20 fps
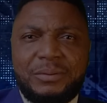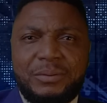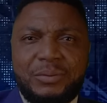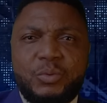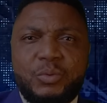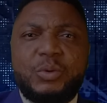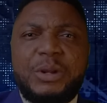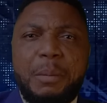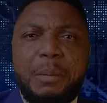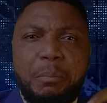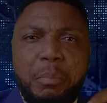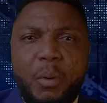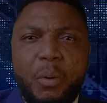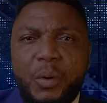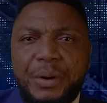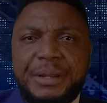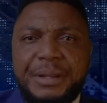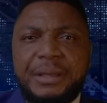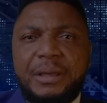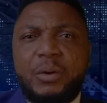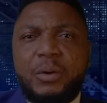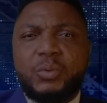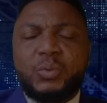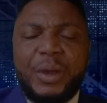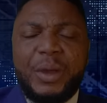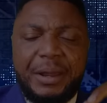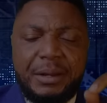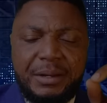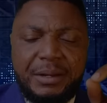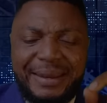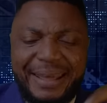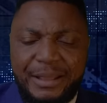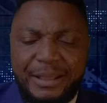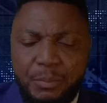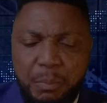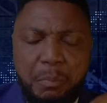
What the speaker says: to the body, to a dead